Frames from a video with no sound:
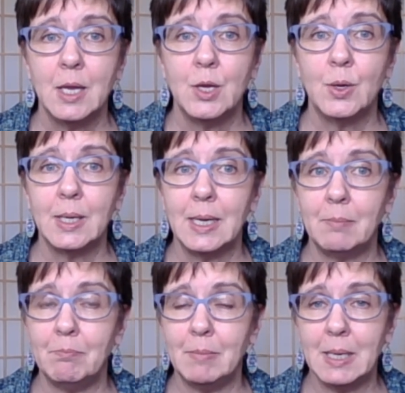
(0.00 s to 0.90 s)
You can
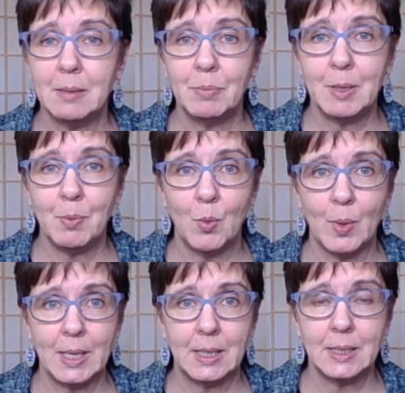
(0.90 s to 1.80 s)
admit people
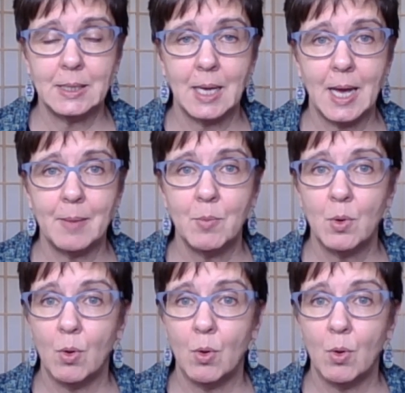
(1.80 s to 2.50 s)
one at a time